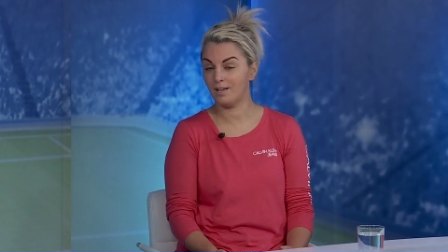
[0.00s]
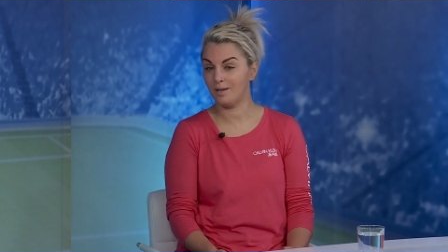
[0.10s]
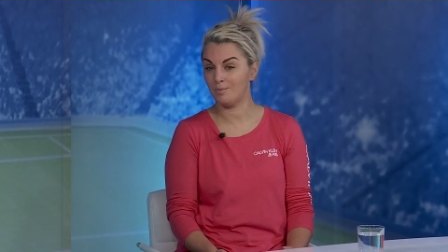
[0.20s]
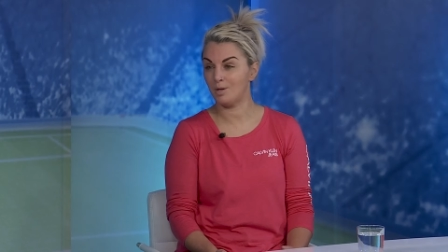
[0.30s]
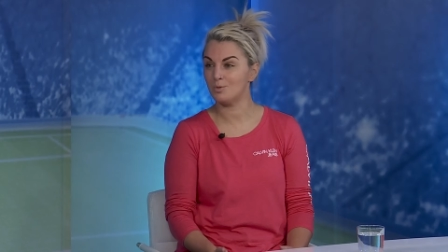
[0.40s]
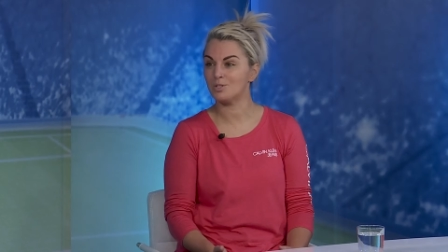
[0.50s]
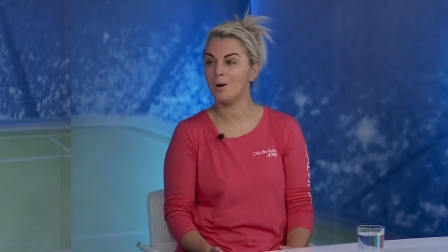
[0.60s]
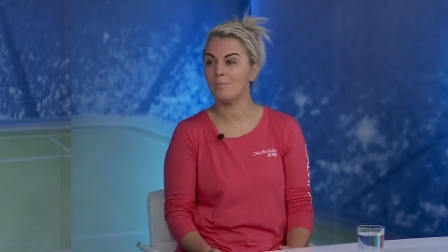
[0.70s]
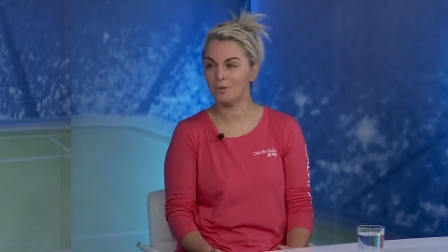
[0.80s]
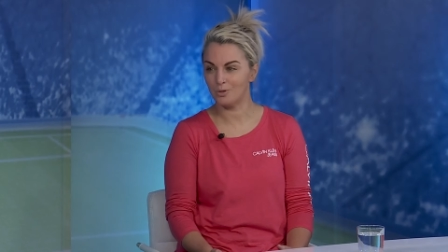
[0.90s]
it was
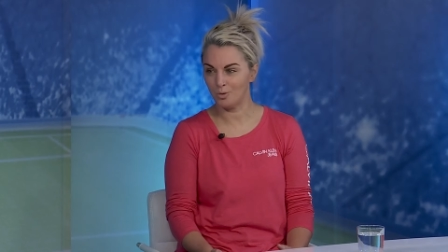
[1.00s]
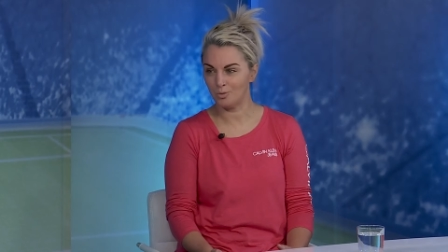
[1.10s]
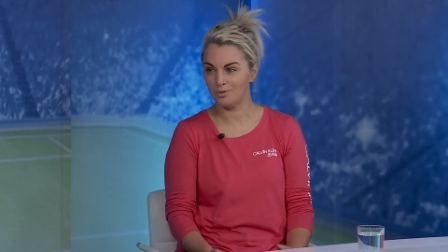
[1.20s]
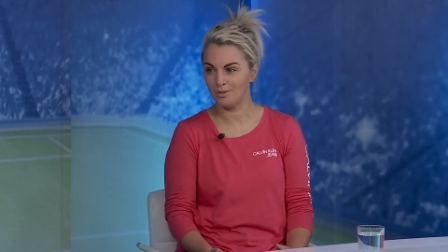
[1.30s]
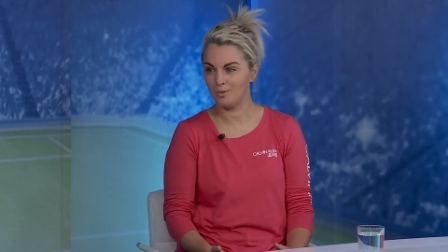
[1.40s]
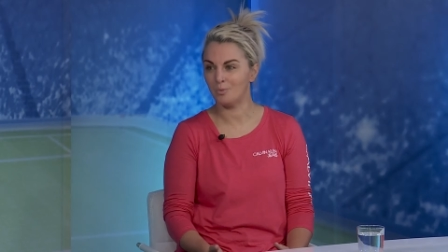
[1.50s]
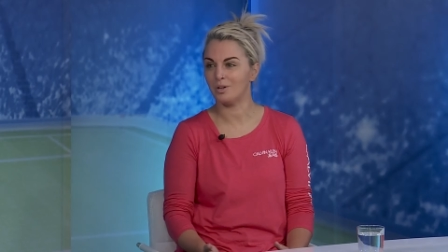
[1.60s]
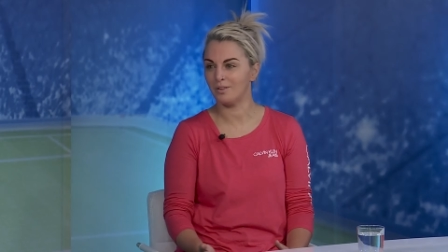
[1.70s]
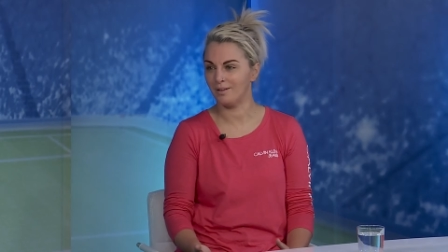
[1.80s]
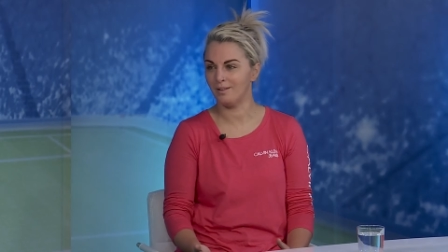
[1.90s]
Cumbernauld that
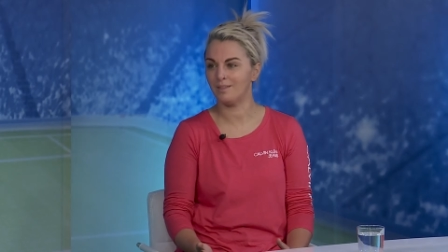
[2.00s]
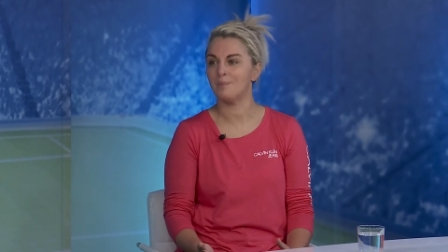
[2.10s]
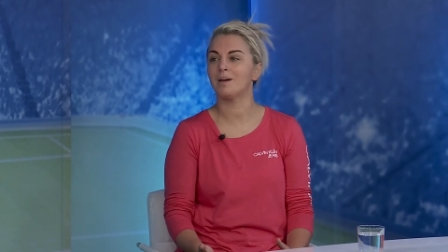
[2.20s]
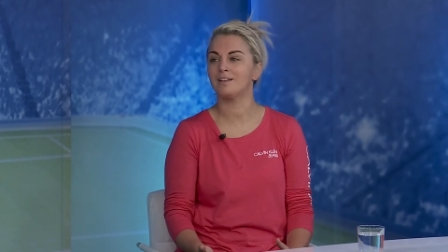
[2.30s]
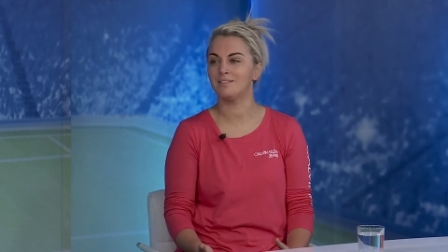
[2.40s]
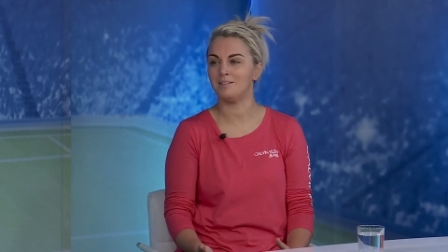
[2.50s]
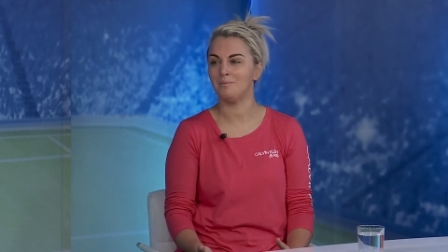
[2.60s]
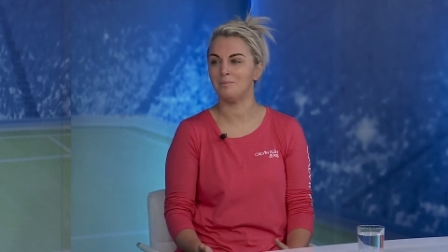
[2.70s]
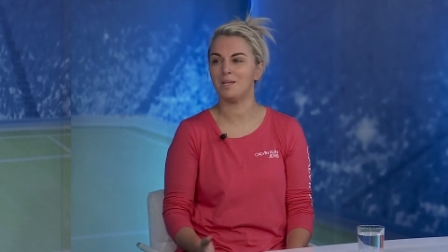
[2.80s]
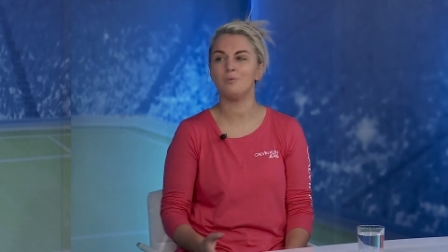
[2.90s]
were the big
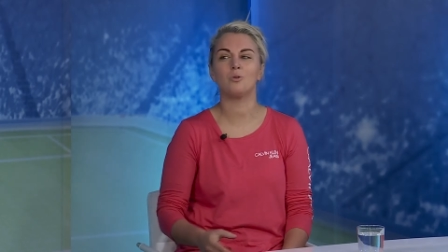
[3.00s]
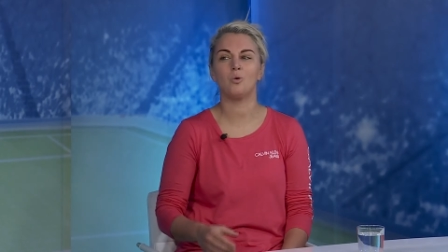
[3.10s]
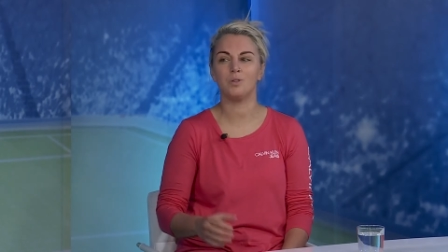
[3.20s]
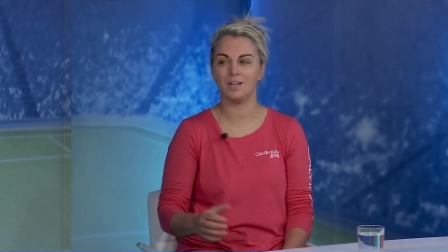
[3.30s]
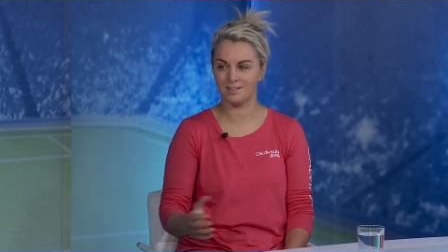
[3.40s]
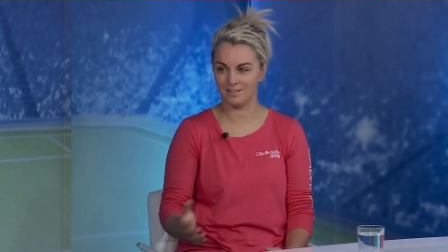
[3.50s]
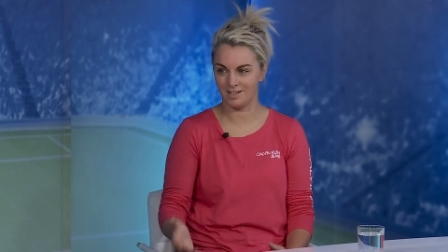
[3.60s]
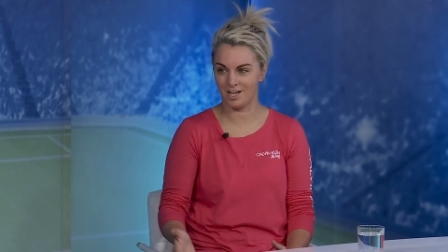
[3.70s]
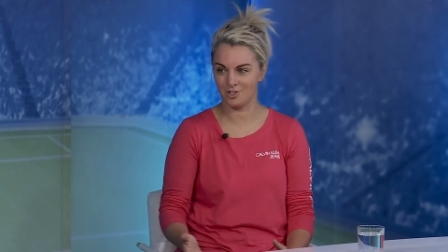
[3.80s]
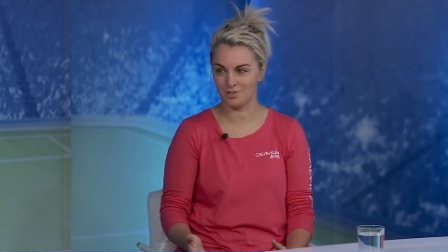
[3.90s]
team. They were all the
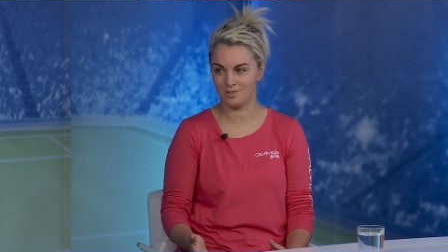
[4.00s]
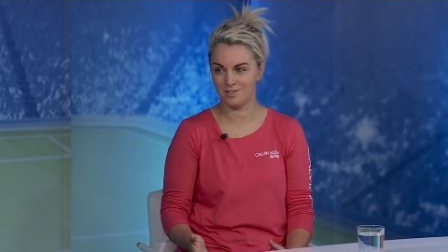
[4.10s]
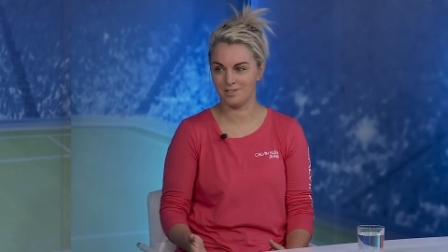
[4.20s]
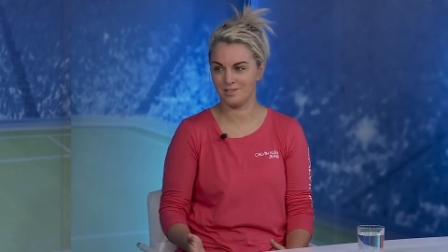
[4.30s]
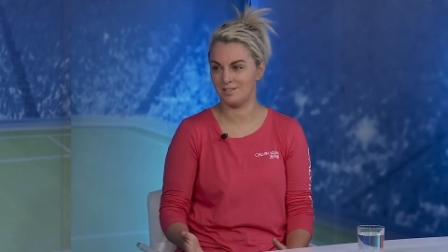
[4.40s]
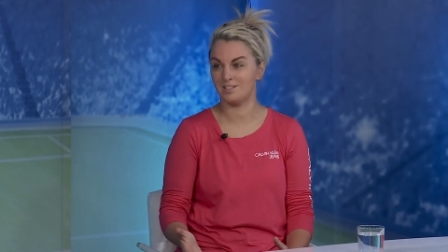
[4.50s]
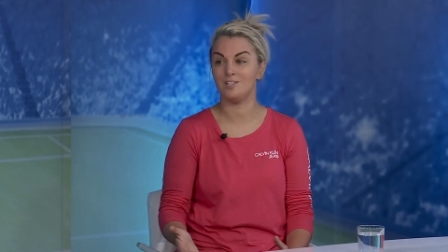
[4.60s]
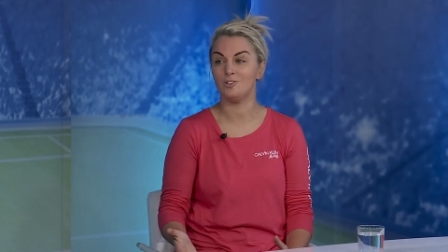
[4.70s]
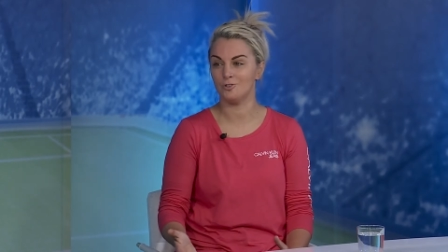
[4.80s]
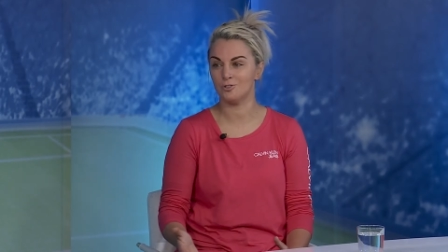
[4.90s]
internationalists, the
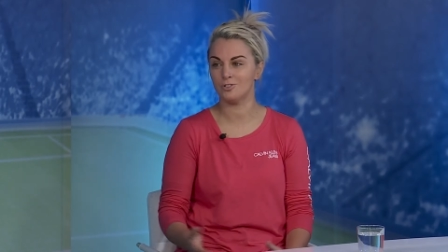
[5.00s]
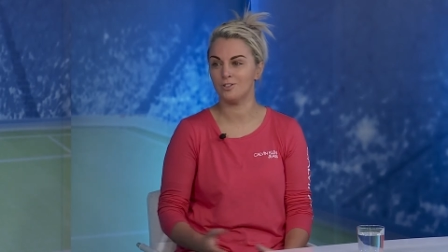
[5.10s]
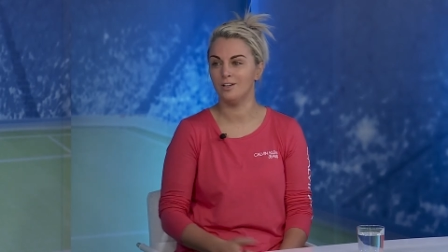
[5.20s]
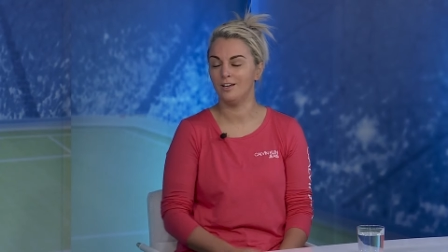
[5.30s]
seniors.